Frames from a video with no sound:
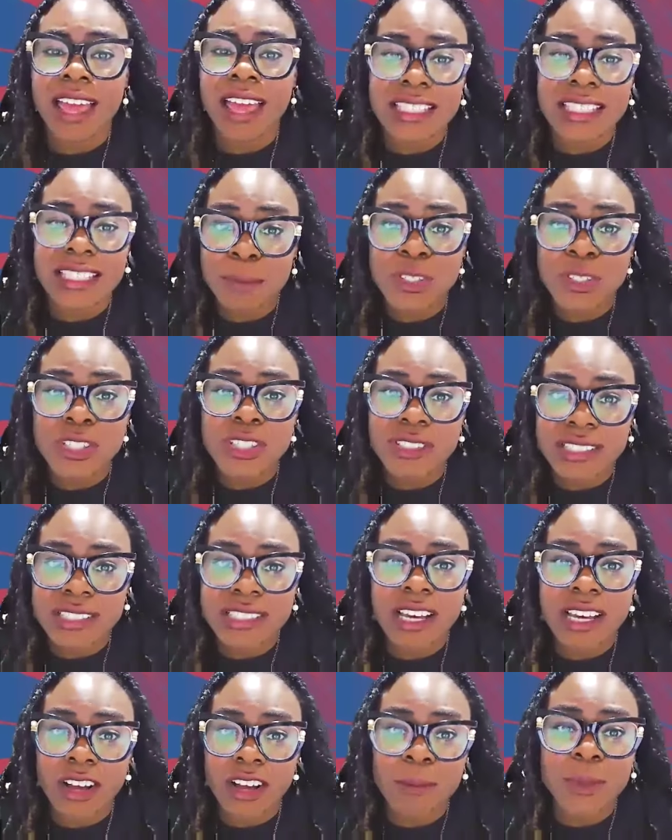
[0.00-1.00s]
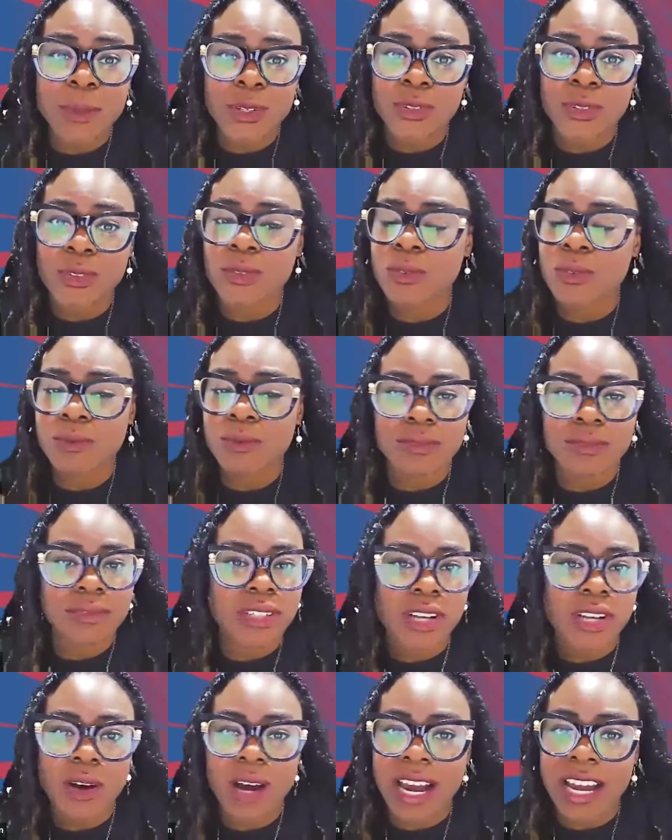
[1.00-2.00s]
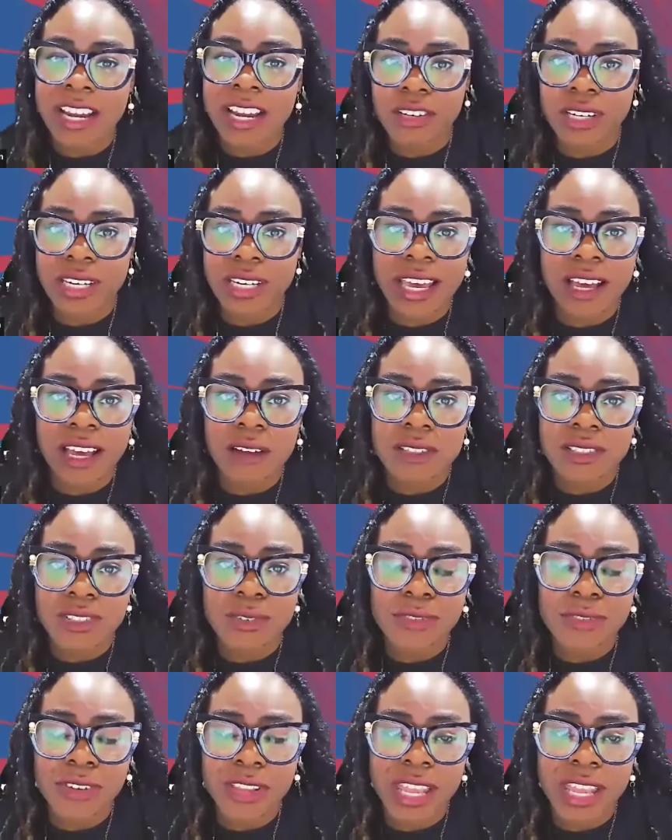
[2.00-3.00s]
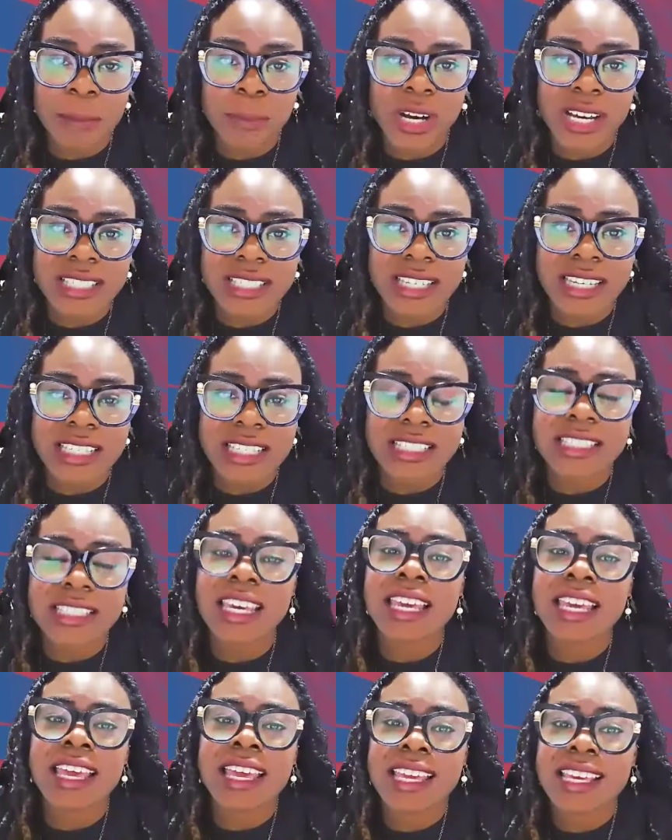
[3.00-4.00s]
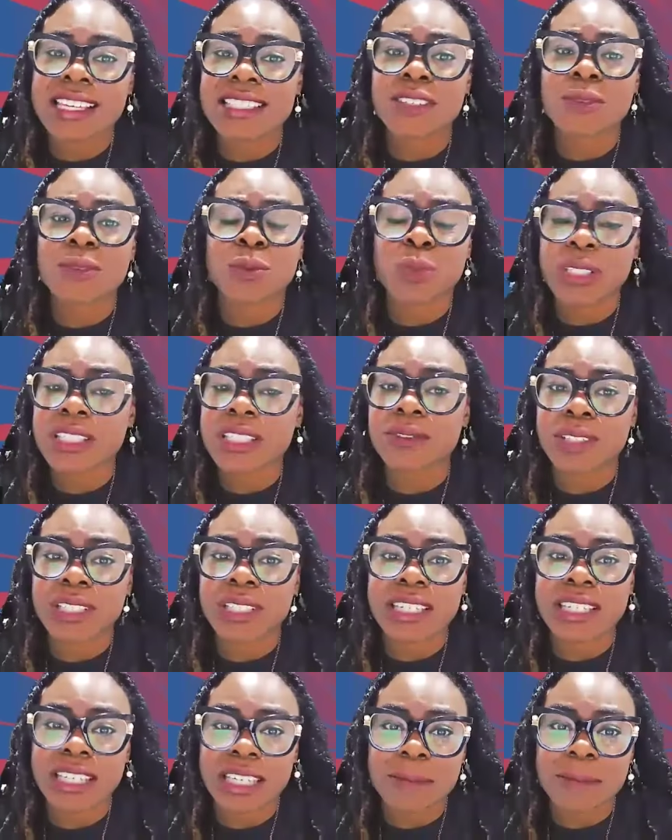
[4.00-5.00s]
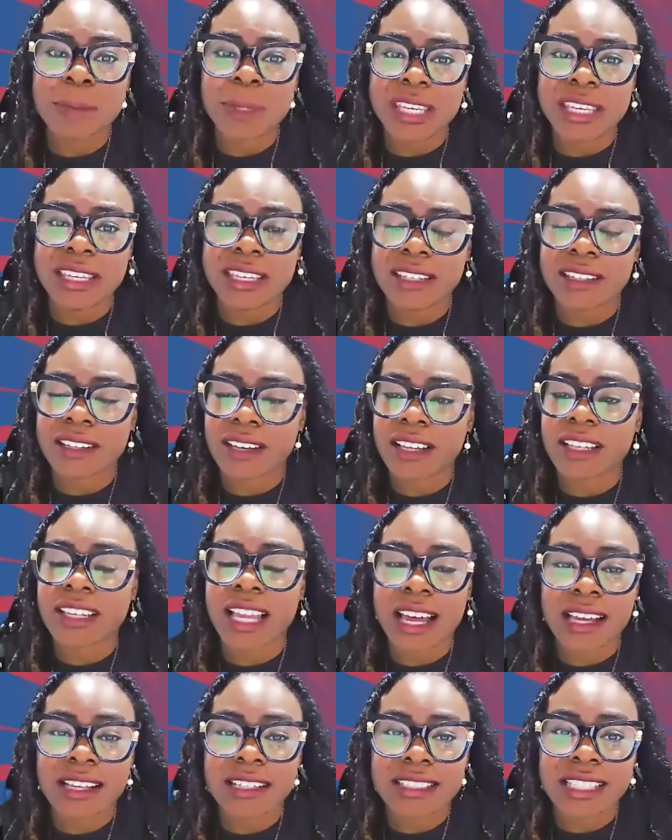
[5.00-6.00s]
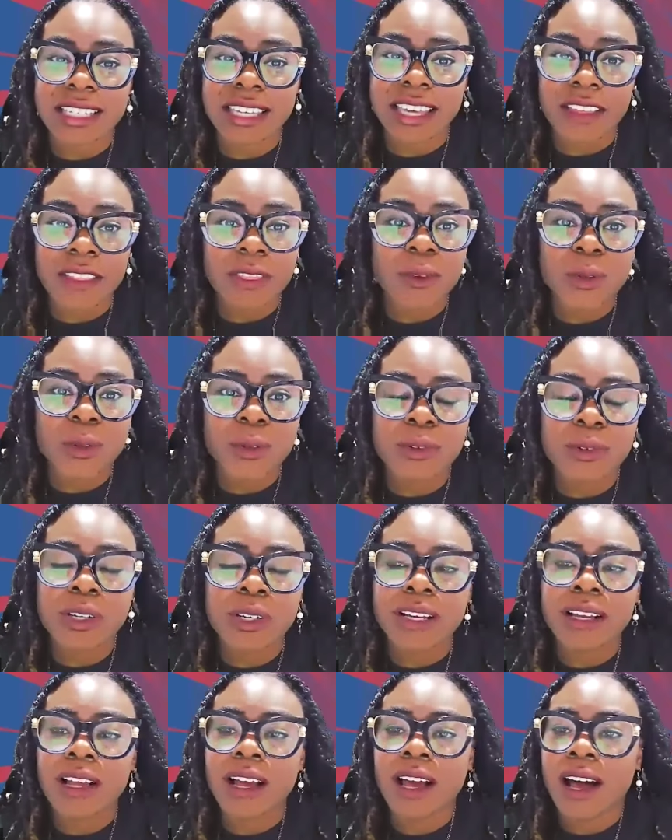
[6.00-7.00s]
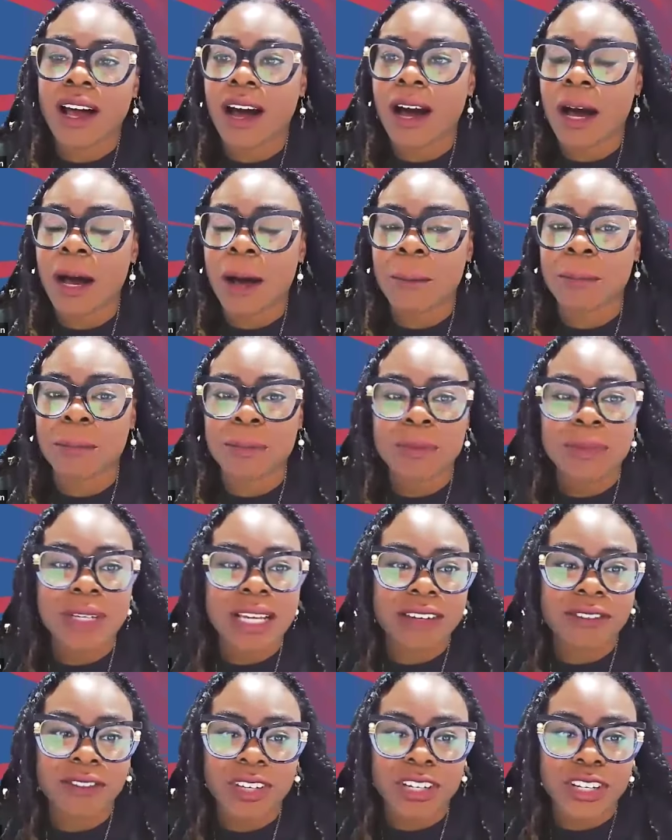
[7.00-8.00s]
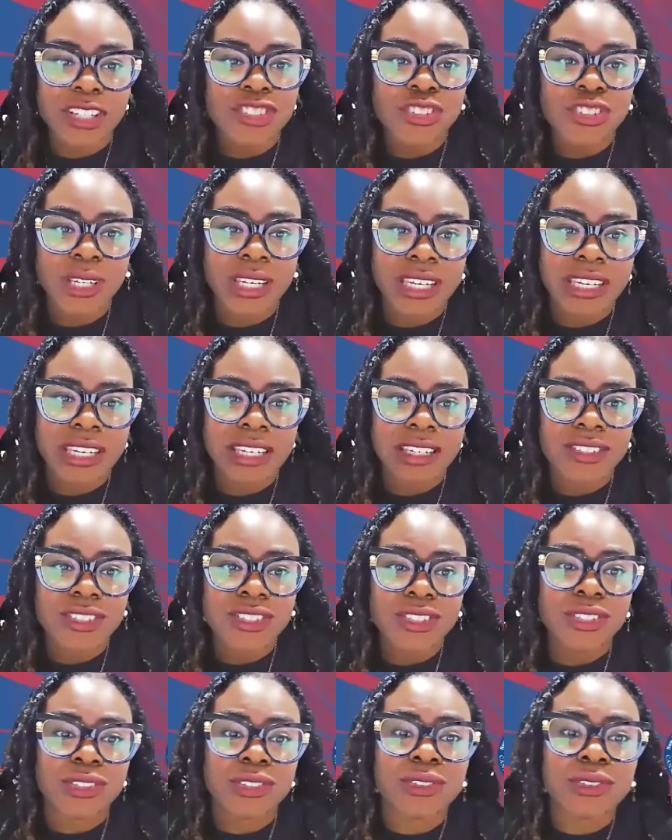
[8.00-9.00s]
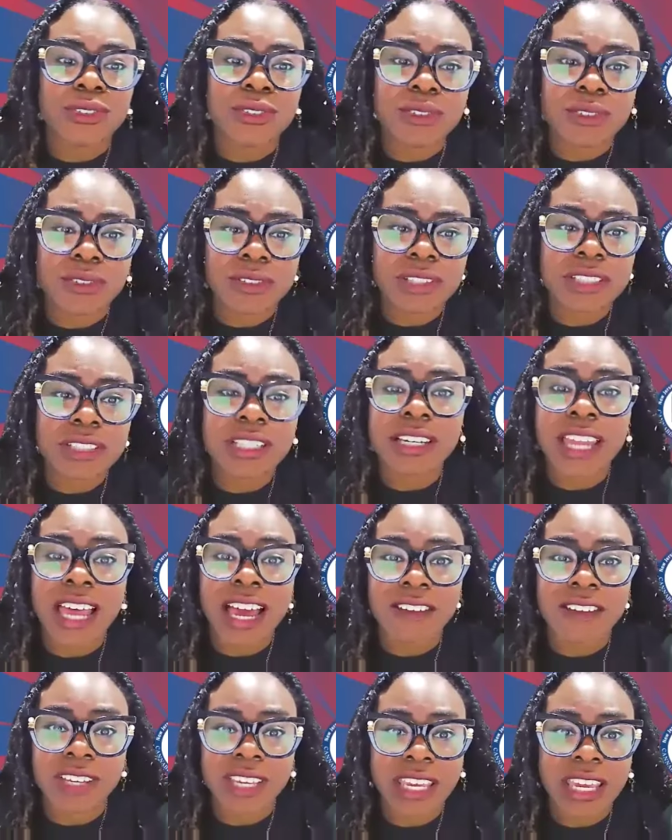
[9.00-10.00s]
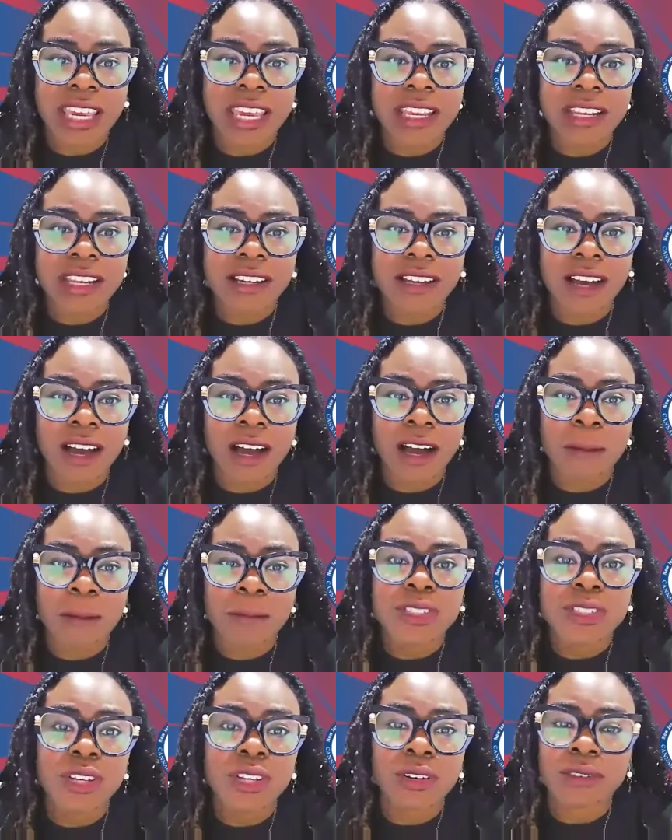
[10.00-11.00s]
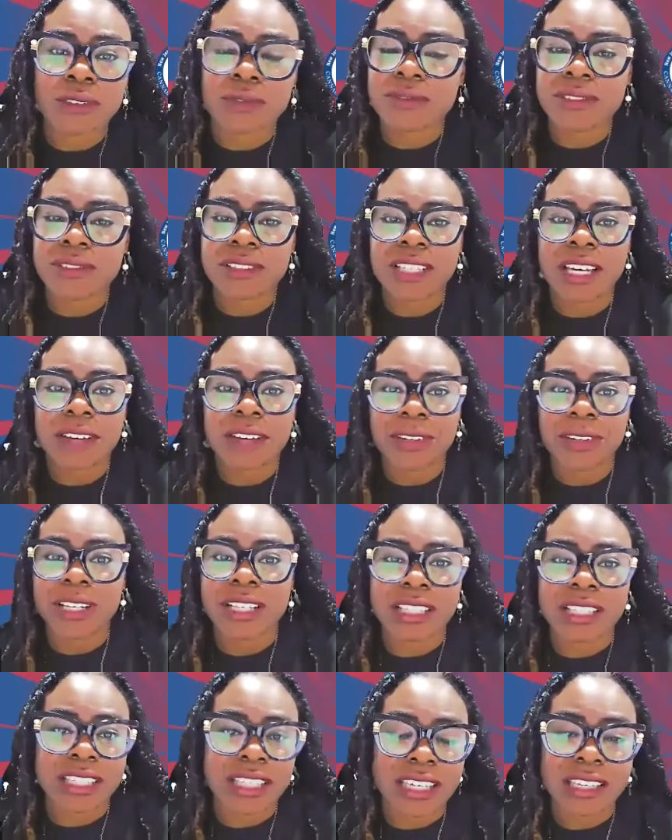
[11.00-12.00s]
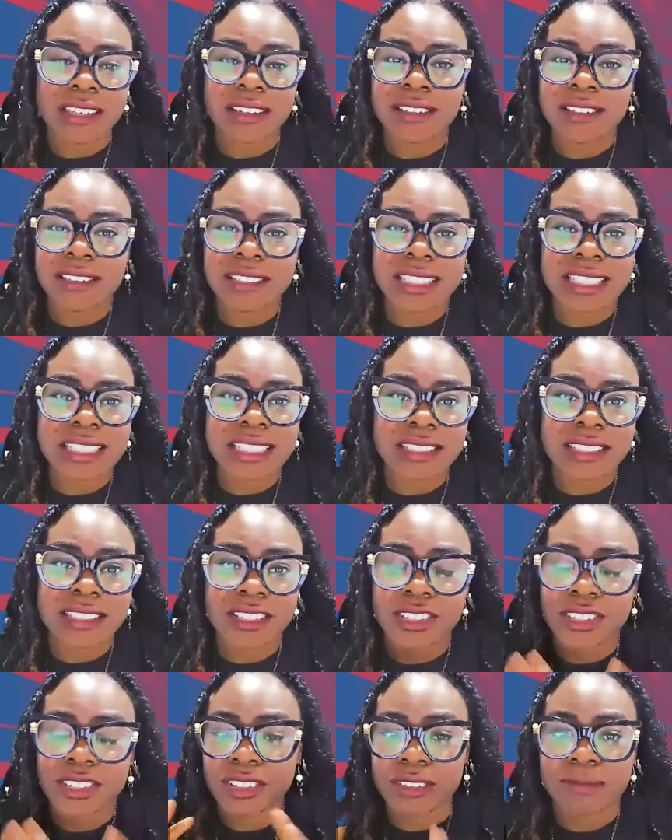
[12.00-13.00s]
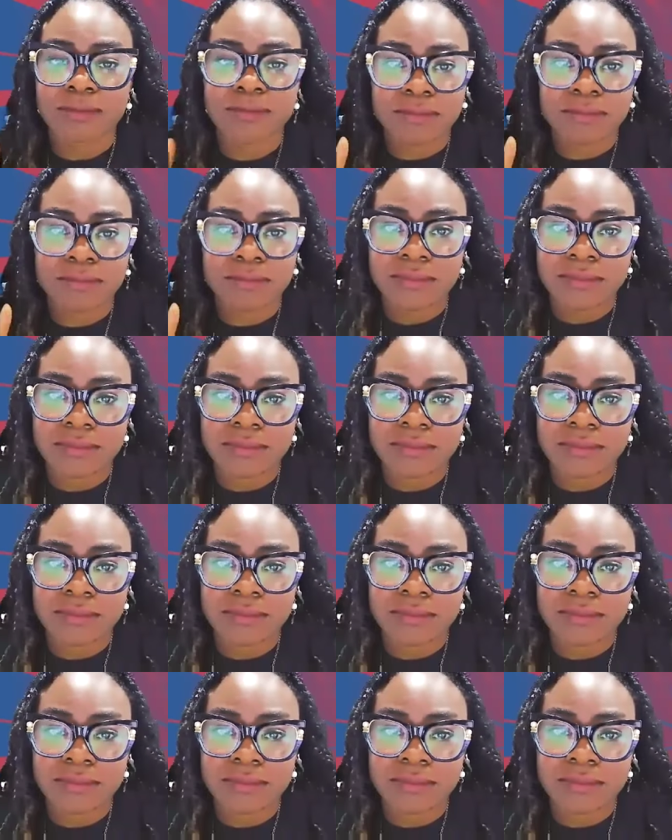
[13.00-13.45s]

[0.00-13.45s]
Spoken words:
experts to help you, hiring counsel for that process, because it really, really can be a lot to get through, and very tricky to navigate. So definitely consider